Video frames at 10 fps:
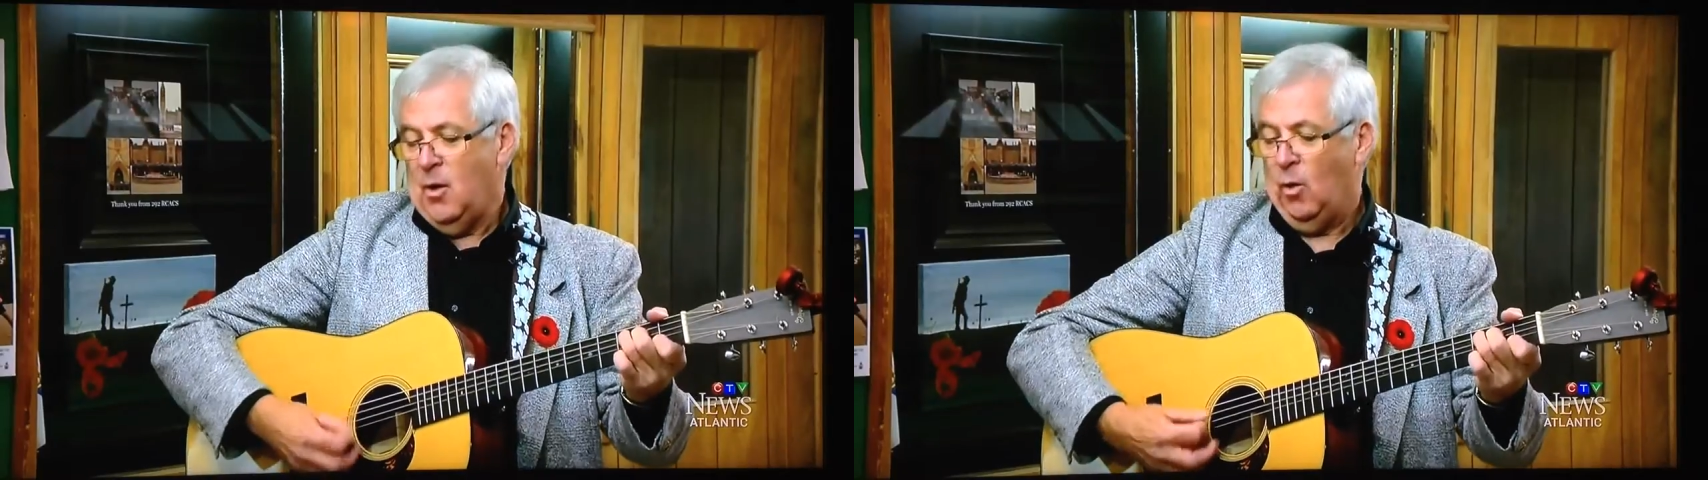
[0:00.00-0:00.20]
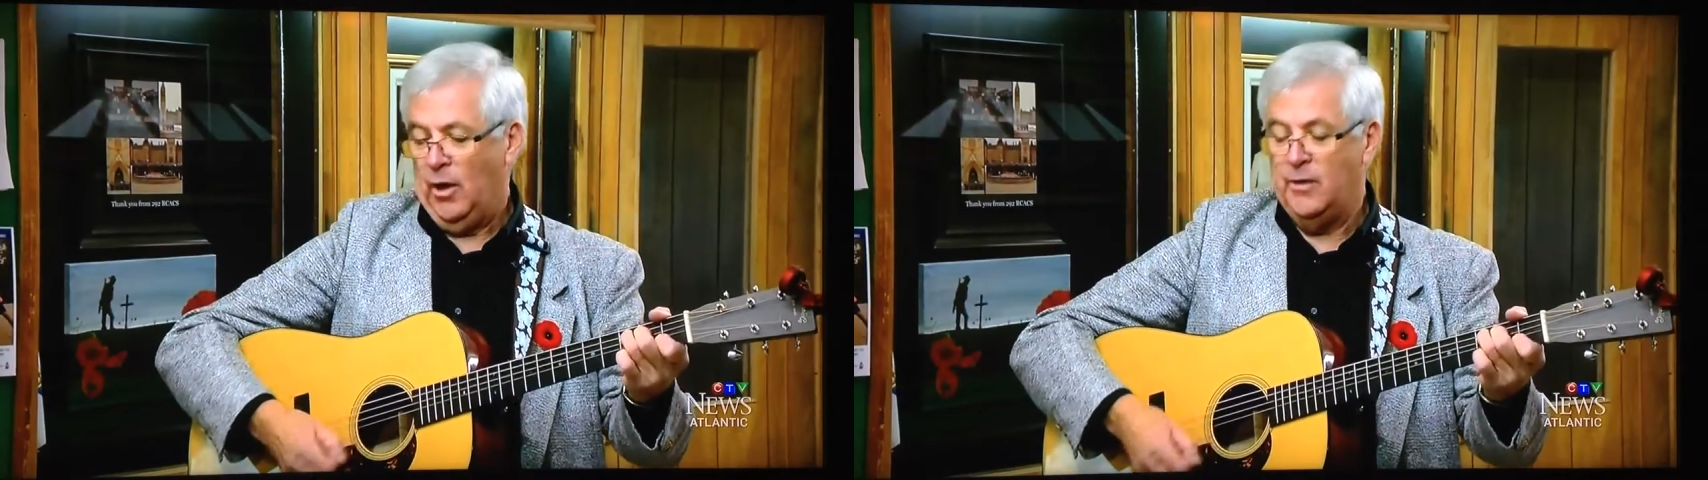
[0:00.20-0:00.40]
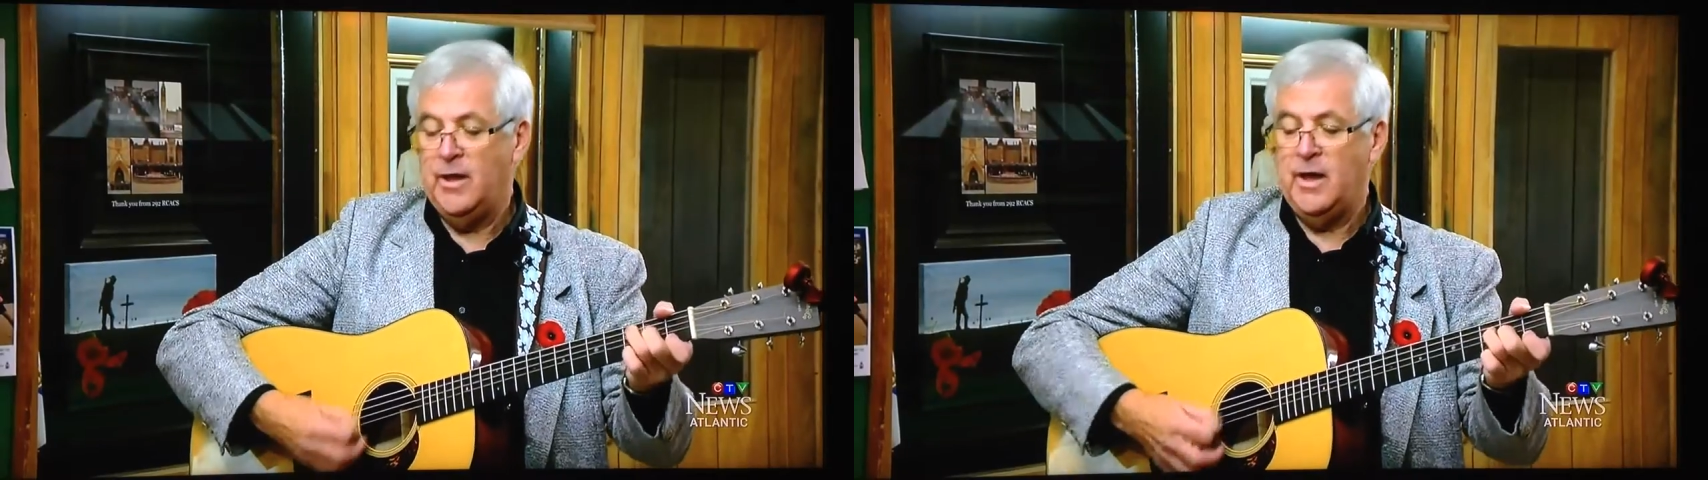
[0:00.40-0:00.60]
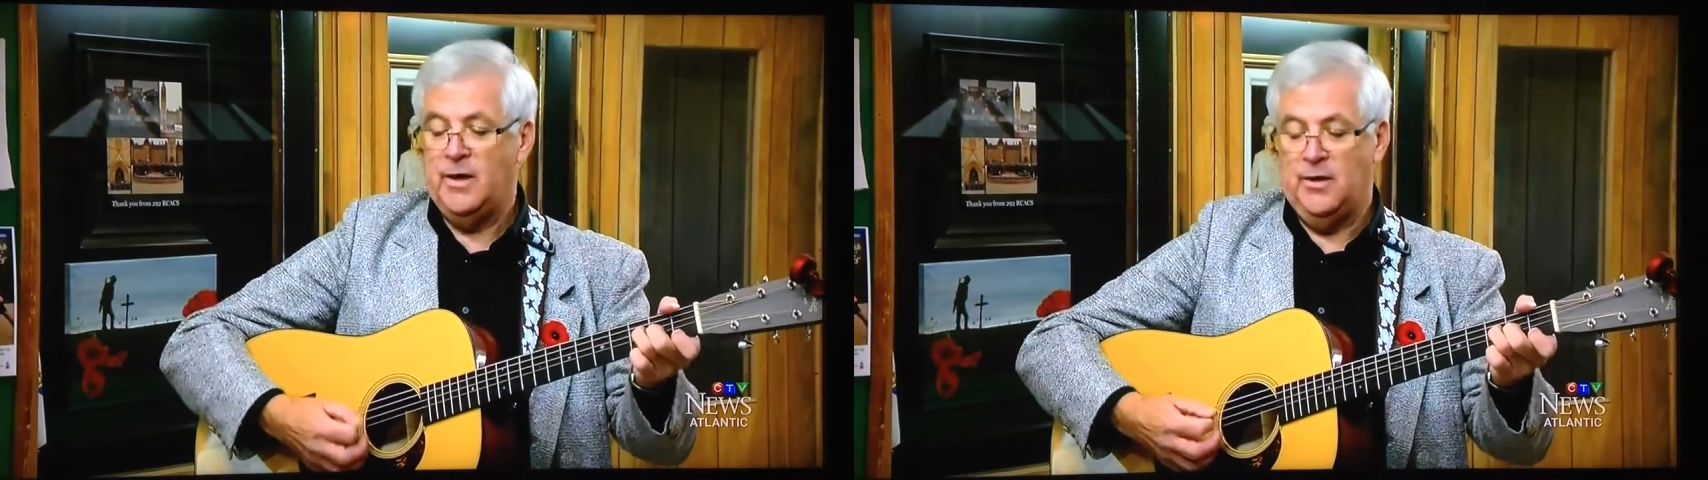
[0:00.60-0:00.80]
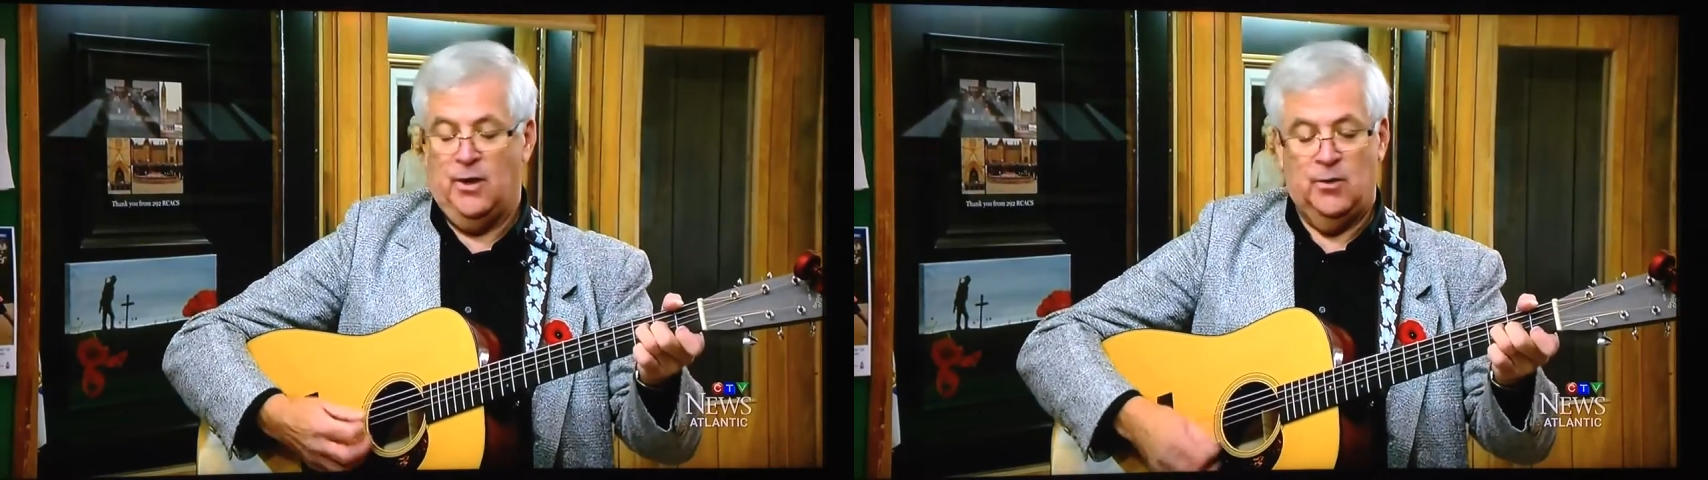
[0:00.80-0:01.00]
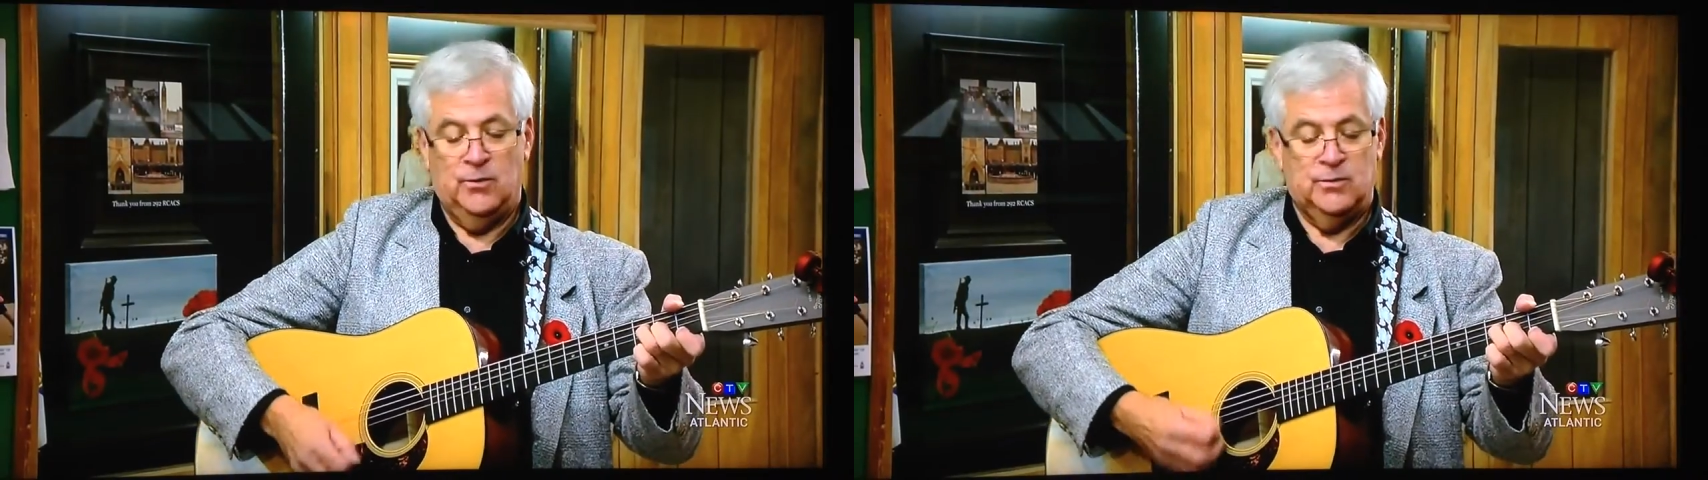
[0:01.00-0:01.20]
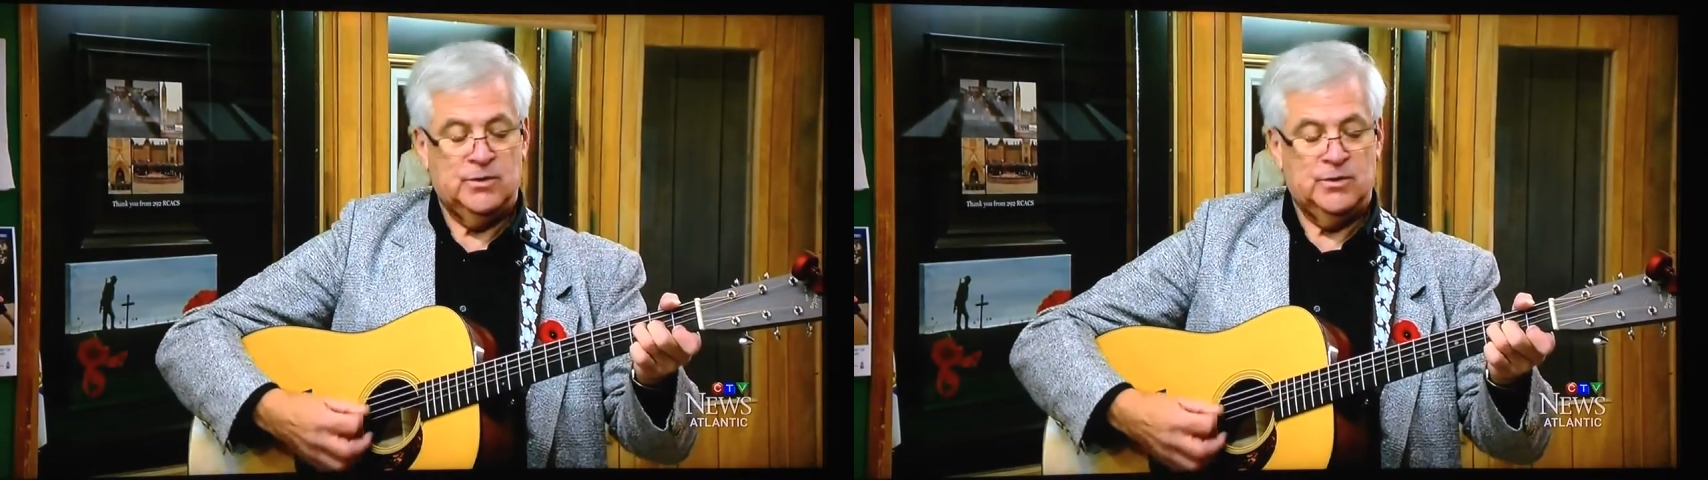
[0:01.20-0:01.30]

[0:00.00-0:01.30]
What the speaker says: where the unknown